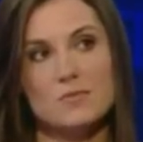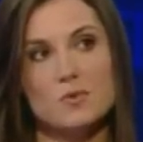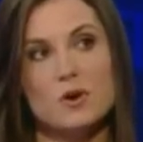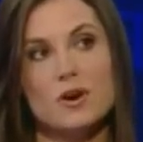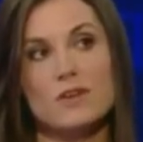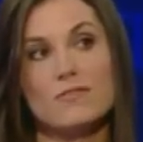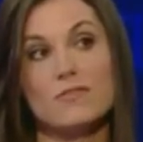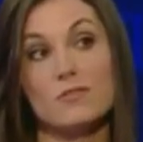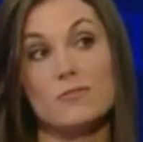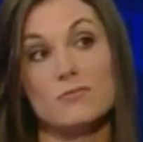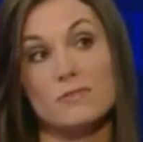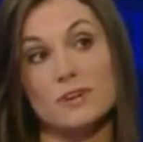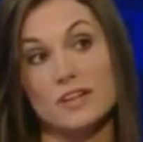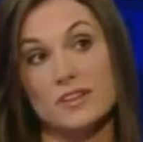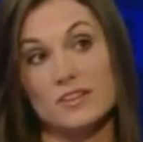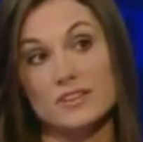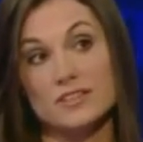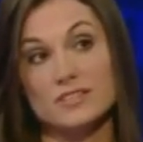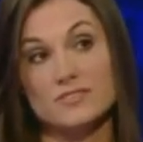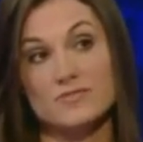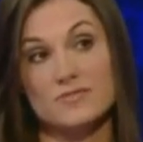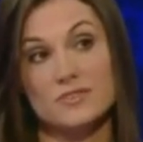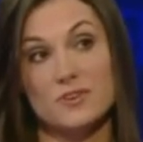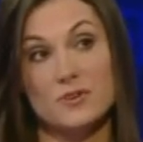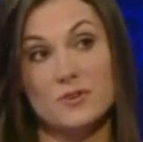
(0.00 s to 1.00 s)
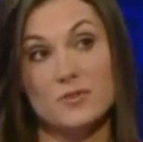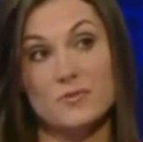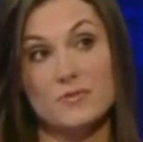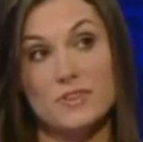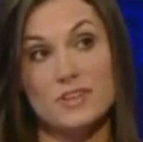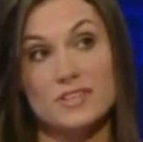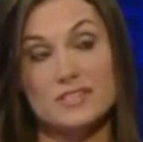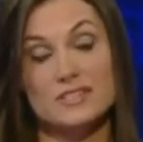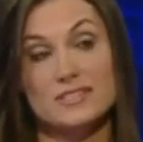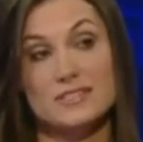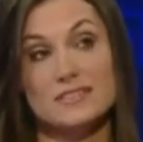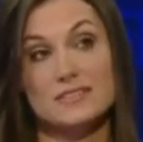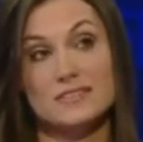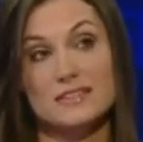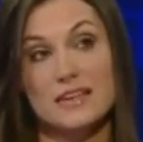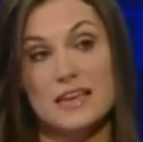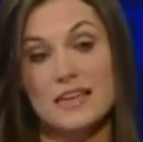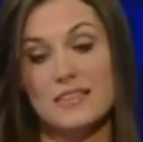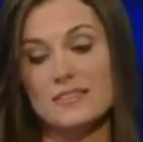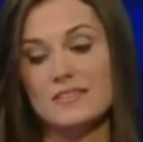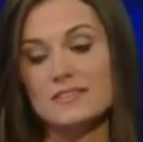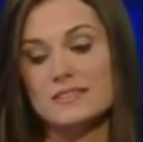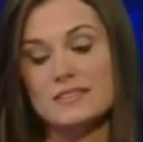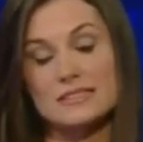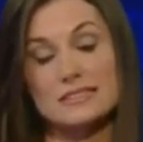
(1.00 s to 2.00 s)
more of a realist view of this and
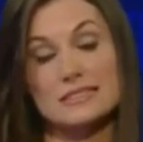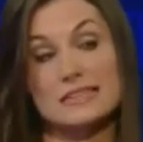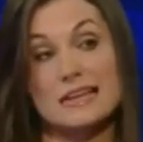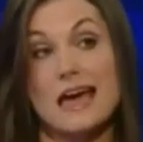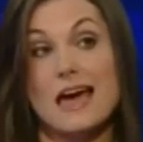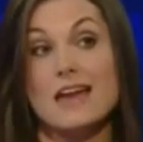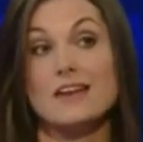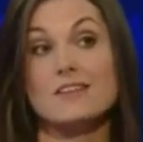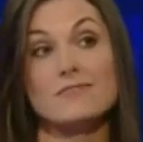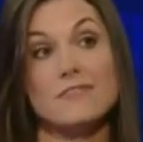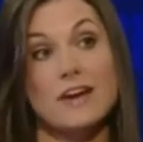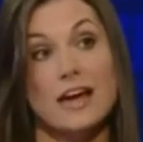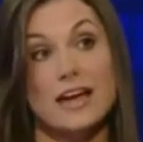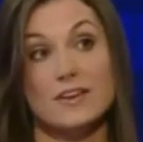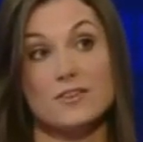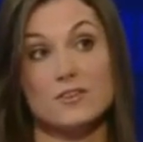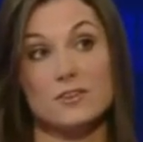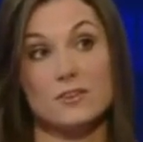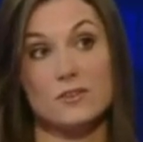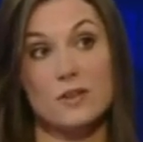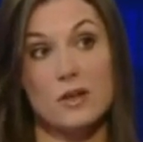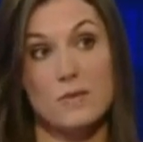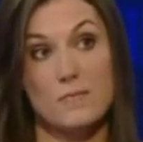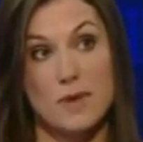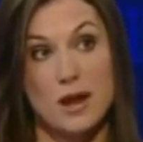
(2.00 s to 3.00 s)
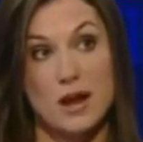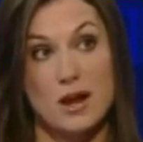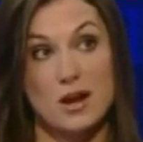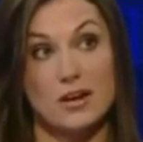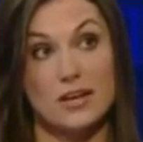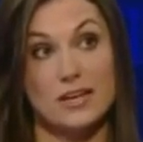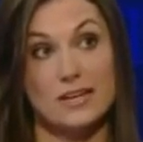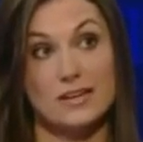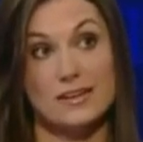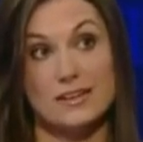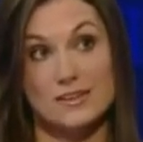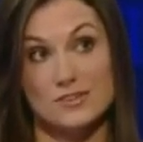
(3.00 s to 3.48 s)
saying this is not a vital American